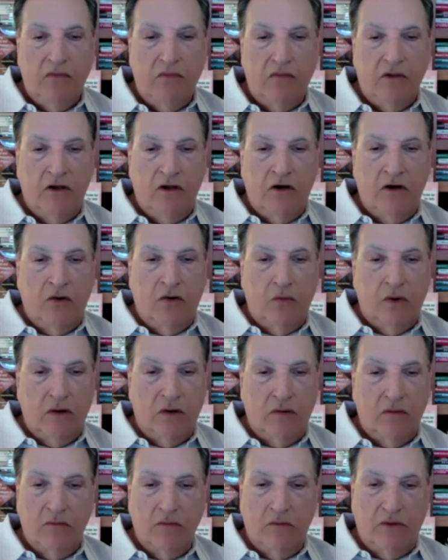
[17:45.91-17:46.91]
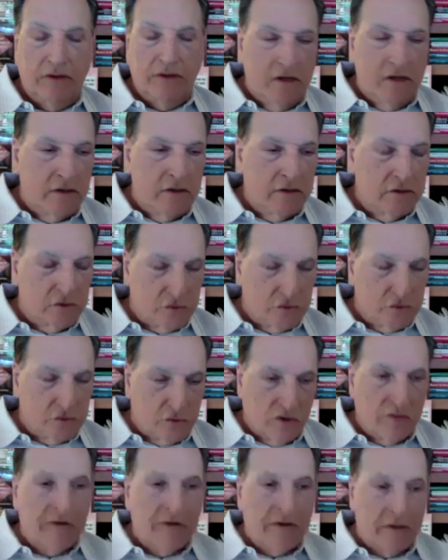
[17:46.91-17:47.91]
where with
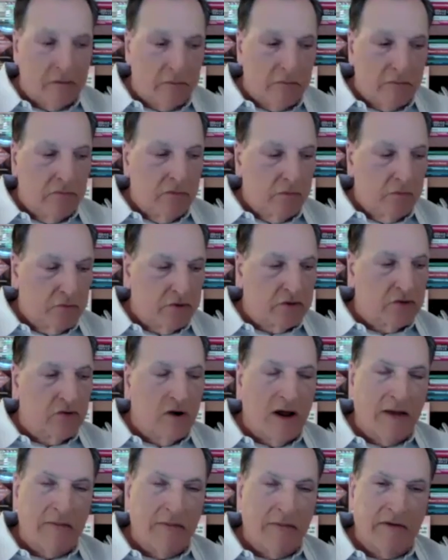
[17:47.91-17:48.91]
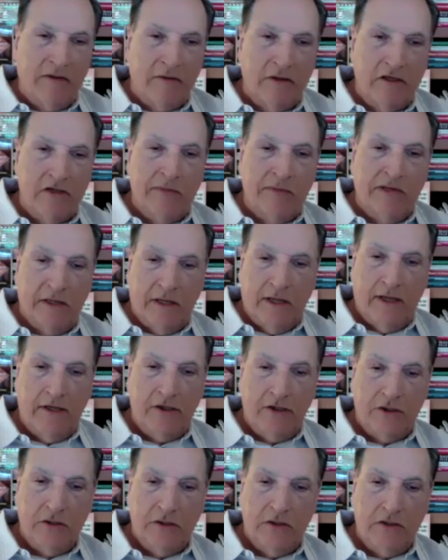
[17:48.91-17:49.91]
indiscriminate prescribing of these
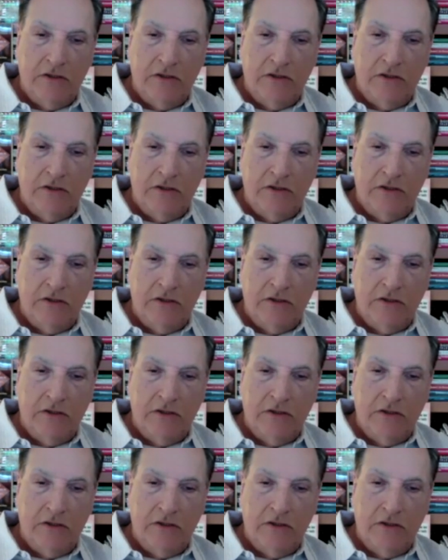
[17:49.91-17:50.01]
medications.